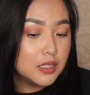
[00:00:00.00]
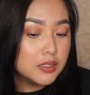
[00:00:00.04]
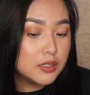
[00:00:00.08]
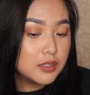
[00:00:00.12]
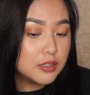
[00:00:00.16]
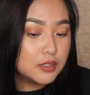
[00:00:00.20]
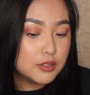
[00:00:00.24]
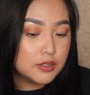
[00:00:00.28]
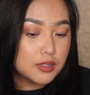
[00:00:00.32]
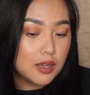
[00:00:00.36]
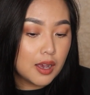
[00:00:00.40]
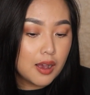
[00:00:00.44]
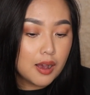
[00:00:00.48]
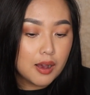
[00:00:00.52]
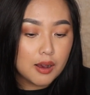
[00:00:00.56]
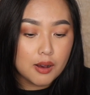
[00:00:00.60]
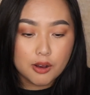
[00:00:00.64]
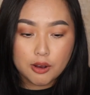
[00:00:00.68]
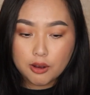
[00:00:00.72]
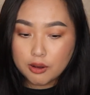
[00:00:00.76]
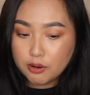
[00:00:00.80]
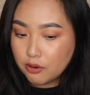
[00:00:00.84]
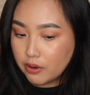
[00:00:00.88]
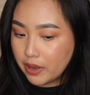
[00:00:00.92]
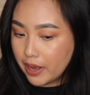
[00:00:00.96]

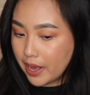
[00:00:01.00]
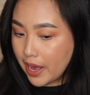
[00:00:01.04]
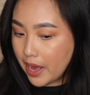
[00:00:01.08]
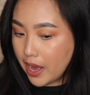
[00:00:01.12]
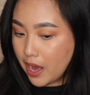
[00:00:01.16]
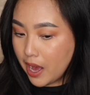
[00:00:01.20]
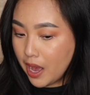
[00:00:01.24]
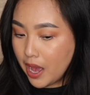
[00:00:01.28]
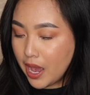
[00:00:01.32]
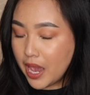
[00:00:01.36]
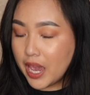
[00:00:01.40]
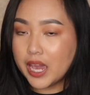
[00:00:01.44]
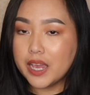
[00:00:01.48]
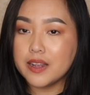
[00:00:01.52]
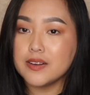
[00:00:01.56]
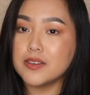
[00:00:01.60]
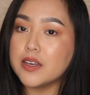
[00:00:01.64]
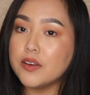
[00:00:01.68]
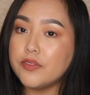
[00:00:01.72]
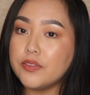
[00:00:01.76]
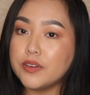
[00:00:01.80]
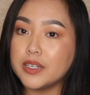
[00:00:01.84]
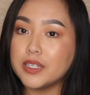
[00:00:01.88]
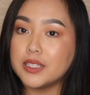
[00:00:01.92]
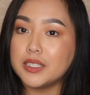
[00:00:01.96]
So I
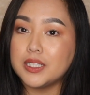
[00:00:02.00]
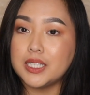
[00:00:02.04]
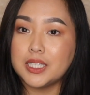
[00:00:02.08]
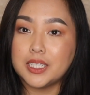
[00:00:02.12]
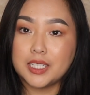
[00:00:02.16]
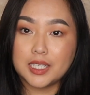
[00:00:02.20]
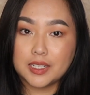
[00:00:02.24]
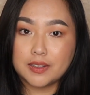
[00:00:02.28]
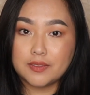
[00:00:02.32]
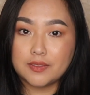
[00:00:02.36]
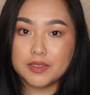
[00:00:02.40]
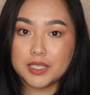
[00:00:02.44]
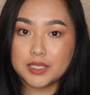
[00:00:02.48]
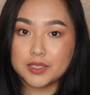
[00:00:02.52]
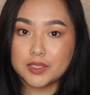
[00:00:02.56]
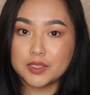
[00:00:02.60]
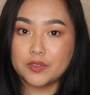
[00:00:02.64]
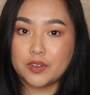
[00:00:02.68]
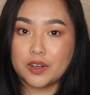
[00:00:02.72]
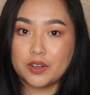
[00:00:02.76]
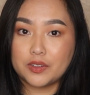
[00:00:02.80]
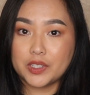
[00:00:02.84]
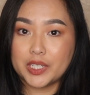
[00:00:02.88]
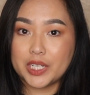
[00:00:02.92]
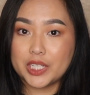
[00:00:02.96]
definitely give
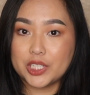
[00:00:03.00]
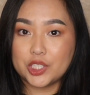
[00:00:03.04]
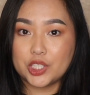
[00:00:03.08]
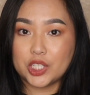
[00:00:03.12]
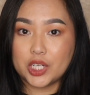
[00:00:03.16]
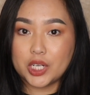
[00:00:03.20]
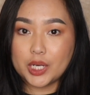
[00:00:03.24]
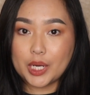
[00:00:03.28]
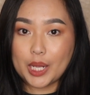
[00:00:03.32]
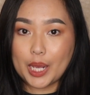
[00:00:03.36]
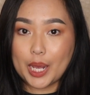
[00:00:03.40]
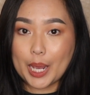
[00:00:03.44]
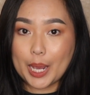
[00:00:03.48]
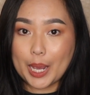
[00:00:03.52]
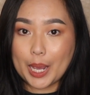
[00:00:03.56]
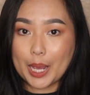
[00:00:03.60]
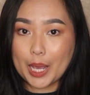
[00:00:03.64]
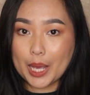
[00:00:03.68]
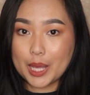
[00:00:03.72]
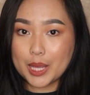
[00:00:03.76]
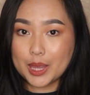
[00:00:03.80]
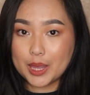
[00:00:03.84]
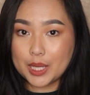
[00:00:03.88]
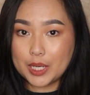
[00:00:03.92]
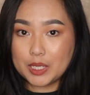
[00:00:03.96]
this foundation
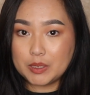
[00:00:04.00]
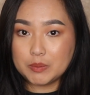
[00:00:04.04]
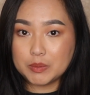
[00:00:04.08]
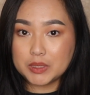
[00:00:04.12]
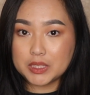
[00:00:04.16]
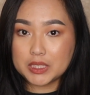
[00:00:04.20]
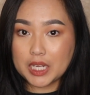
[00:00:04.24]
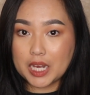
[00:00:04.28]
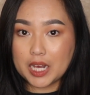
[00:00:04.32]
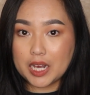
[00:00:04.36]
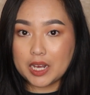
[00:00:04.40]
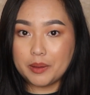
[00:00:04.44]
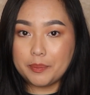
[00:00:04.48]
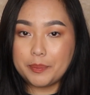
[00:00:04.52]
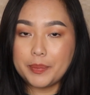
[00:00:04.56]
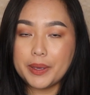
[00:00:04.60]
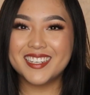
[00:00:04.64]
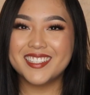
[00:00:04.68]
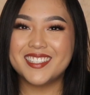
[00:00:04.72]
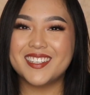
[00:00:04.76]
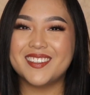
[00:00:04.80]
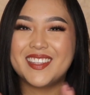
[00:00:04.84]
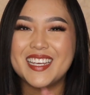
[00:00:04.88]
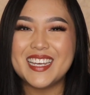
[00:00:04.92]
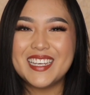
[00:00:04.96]
a thumbs up.
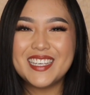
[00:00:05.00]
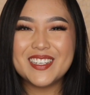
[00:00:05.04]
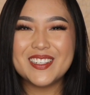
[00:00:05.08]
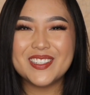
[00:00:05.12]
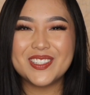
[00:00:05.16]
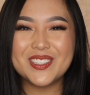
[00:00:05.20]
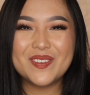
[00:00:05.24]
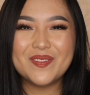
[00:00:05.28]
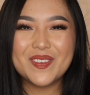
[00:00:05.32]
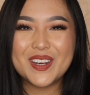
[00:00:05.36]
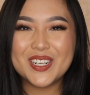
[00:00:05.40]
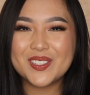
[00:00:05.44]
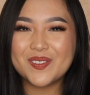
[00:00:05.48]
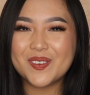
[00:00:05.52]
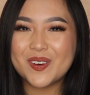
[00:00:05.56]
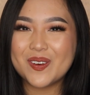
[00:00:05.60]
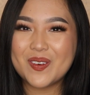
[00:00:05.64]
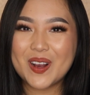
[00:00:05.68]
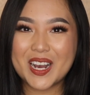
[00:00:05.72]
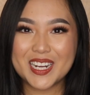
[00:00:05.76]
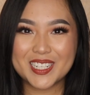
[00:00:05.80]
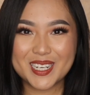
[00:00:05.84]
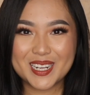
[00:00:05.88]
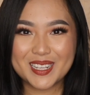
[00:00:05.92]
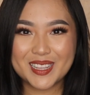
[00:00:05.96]
So thank you so much for
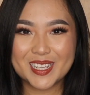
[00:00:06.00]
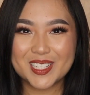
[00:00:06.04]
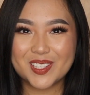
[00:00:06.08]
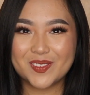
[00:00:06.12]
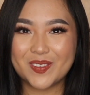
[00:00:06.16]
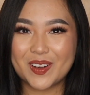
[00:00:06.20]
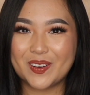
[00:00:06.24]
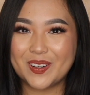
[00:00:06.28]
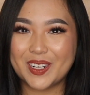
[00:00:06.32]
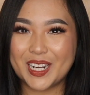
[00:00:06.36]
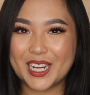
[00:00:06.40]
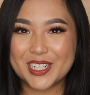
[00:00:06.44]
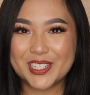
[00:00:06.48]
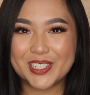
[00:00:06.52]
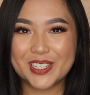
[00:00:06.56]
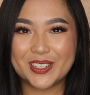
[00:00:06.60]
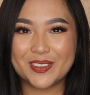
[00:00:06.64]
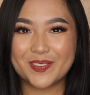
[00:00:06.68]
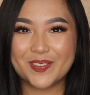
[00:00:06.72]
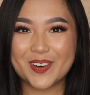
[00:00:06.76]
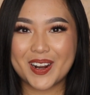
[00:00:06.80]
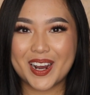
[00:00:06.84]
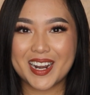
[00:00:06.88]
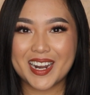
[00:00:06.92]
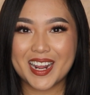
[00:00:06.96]
watching this
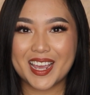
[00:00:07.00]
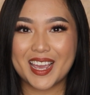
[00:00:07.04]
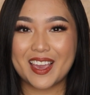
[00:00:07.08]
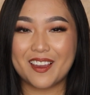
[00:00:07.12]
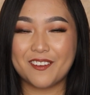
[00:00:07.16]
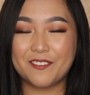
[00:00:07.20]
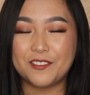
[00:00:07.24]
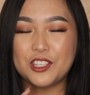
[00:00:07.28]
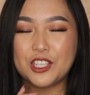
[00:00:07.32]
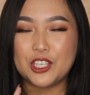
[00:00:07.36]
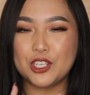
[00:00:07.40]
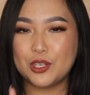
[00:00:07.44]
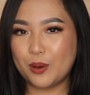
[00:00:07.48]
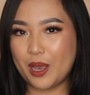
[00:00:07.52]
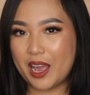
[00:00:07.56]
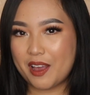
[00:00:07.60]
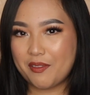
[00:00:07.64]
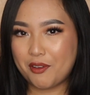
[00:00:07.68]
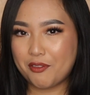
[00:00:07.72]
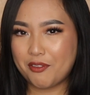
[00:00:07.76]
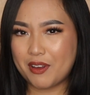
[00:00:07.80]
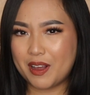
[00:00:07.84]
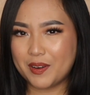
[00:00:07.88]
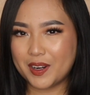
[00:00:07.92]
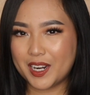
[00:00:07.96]
Foundation Friday. If you
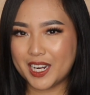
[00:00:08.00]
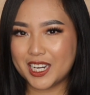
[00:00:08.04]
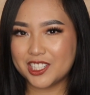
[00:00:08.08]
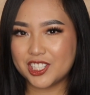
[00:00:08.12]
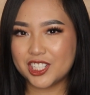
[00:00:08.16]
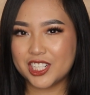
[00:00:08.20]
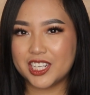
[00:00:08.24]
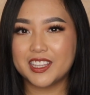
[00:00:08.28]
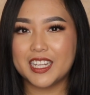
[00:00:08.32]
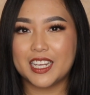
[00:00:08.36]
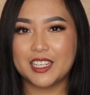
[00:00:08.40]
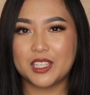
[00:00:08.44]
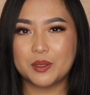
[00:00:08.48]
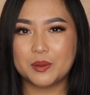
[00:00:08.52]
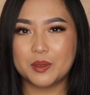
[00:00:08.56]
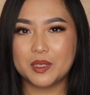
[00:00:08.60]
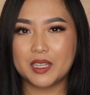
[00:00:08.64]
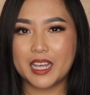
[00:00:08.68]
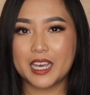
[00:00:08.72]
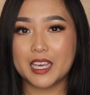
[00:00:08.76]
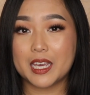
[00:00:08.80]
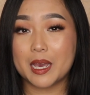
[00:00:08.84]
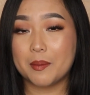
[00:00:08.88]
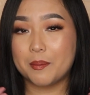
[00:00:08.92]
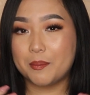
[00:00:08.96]
have a foundation that you
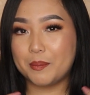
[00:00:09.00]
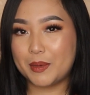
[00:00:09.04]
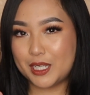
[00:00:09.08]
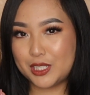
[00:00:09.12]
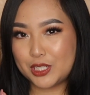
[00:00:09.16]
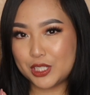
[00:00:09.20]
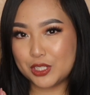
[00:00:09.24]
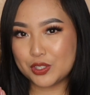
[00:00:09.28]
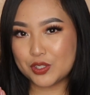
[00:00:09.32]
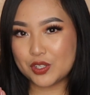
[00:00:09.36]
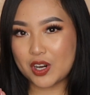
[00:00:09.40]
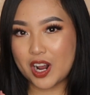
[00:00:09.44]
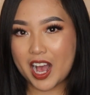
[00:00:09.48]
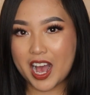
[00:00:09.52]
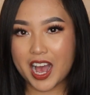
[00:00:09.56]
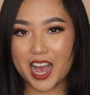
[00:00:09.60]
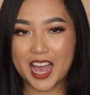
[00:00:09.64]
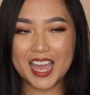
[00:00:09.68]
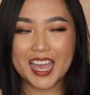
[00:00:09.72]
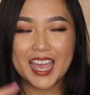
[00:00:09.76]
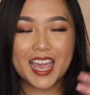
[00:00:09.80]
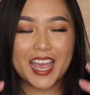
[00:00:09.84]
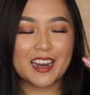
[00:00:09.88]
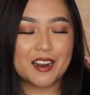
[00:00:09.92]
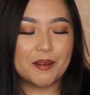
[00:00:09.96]
would like me to
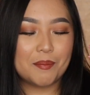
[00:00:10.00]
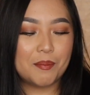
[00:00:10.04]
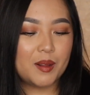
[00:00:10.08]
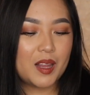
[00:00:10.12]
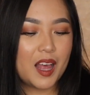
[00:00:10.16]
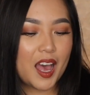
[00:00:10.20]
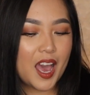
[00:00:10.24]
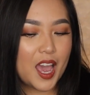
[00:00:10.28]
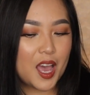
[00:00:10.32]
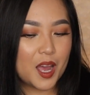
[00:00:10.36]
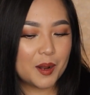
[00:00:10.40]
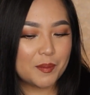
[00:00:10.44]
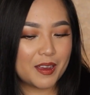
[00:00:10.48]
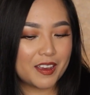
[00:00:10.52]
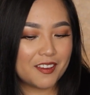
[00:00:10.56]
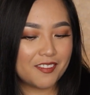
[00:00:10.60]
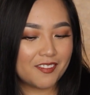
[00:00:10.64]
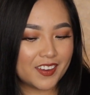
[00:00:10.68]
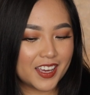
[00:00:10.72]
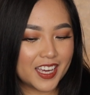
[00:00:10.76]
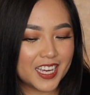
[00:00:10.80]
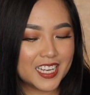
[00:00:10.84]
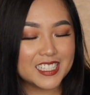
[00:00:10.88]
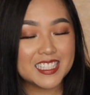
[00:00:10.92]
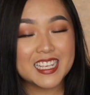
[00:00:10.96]
try and apply on my
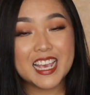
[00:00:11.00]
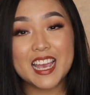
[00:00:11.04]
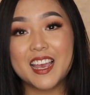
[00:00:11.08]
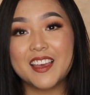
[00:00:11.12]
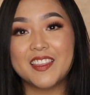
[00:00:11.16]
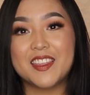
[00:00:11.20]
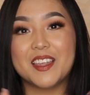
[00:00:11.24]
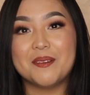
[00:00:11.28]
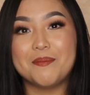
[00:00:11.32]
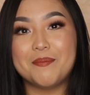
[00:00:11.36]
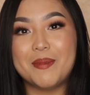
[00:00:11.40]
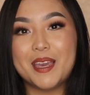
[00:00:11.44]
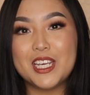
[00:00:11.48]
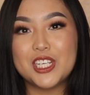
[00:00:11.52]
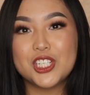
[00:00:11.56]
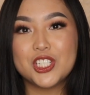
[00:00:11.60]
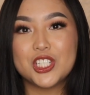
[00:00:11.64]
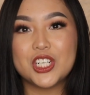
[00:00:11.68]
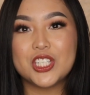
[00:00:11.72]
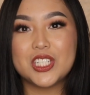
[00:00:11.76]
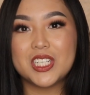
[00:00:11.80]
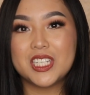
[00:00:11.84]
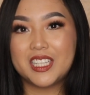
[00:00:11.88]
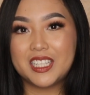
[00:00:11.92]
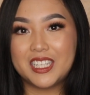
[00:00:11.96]
face, then make
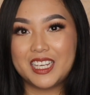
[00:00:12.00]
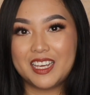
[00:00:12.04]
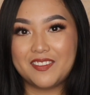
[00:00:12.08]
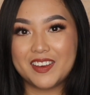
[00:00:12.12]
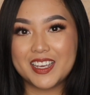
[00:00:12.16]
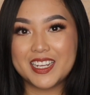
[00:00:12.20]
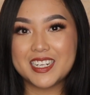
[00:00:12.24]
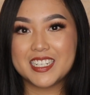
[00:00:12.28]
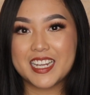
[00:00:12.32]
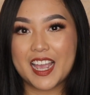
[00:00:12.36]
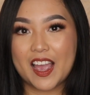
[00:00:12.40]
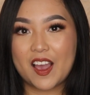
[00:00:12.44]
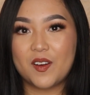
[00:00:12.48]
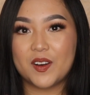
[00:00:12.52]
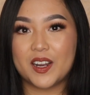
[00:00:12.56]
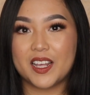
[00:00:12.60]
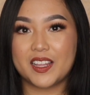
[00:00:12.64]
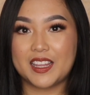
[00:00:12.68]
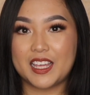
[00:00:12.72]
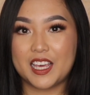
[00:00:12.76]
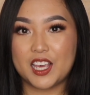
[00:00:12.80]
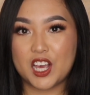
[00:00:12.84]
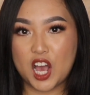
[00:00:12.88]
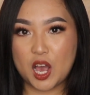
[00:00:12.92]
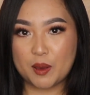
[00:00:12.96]
sure to leave it down
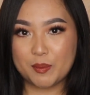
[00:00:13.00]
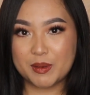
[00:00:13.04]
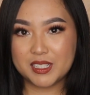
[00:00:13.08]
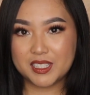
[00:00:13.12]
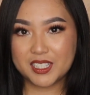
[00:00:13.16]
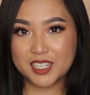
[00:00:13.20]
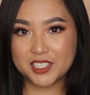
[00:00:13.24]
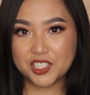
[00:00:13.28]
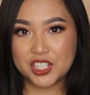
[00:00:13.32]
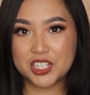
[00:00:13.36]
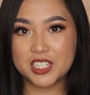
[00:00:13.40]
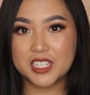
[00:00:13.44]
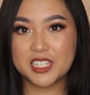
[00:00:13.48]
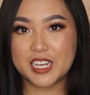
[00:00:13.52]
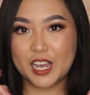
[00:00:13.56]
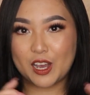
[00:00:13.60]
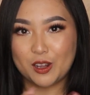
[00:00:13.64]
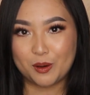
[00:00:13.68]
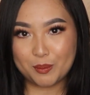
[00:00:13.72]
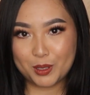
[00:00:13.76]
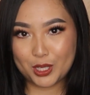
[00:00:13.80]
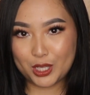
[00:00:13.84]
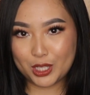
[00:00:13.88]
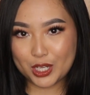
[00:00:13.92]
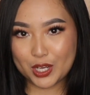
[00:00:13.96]
in the comment section
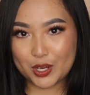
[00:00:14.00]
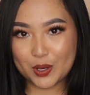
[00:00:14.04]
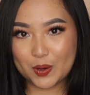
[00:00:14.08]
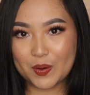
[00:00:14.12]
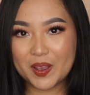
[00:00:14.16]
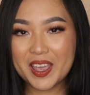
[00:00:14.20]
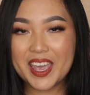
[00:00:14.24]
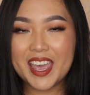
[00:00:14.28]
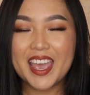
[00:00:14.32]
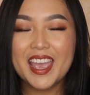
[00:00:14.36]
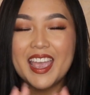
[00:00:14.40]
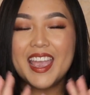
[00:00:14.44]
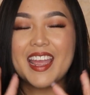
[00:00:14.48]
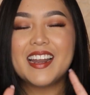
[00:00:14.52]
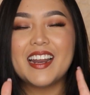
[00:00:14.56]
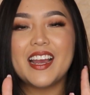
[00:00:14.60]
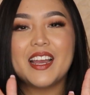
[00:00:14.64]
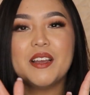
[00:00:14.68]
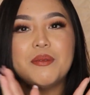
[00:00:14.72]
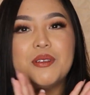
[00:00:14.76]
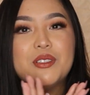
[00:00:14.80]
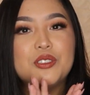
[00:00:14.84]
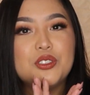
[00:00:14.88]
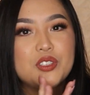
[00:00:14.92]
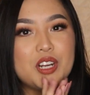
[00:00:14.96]
down below, and
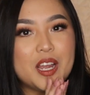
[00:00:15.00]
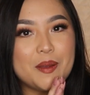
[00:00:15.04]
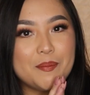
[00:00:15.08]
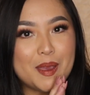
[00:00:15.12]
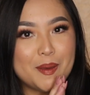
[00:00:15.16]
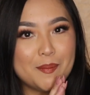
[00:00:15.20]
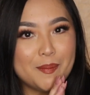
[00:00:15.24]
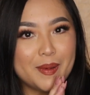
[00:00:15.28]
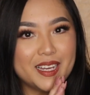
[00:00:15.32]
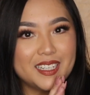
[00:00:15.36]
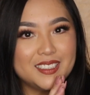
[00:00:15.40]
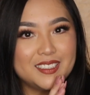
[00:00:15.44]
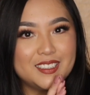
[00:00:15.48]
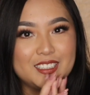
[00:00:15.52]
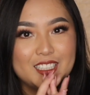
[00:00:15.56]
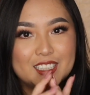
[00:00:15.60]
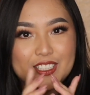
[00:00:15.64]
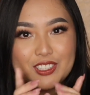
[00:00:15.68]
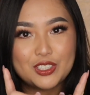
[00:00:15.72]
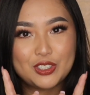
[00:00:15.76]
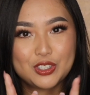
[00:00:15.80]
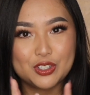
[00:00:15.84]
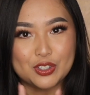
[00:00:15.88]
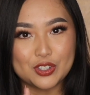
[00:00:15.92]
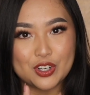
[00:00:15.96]
I will try my
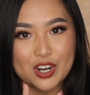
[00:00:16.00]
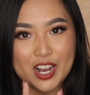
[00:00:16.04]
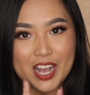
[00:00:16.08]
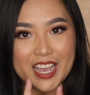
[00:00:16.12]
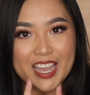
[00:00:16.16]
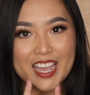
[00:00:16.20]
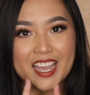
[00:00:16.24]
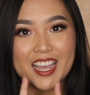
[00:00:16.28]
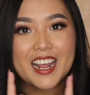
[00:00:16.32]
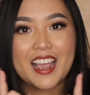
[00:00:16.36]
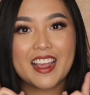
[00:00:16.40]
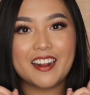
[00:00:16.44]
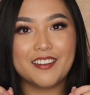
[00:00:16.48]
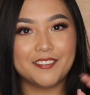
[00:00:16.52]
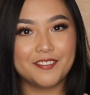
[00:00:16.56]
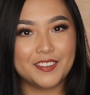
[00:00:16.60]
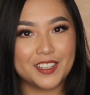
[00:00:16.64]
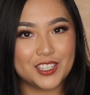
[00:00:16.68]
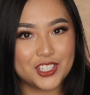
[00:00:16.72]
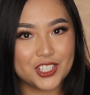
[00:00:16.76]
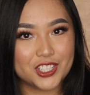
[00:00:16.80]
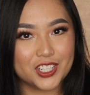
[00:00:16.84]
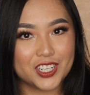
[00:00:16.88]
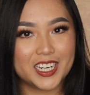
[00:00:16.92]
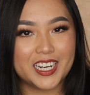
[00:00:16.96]
best to try it and
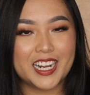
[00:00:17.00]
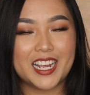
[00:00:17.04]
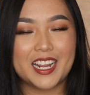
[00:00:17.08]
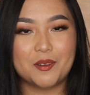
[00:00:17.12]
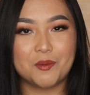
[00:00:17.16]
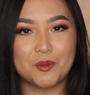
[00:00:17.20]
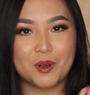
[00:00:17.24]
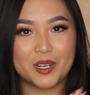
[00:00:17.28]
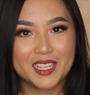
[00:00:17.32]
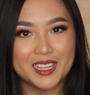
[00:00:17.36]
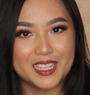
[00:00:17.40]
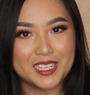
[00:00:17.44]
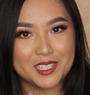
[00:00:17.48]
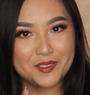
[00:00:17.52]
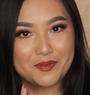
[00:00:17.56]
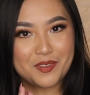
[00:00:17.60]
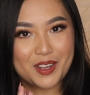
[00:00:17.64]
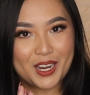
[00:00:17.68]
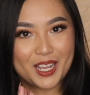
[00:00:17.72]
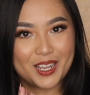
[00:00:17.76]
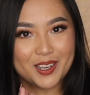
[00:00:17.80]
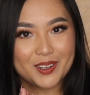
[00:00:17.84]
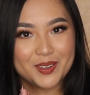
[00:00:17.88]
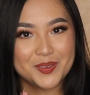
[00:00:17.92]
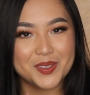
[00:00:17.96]
feature it in one of these
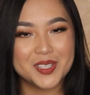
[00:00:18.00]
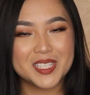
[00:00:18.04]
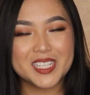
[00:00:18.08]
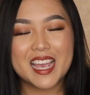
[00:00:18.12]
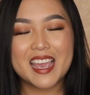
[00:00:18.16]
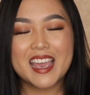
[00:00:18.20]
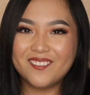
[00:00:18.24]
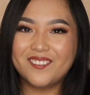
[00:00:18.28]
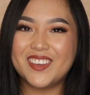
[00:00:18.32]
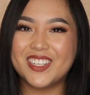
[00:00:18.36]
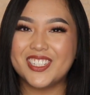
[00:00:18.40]
videos.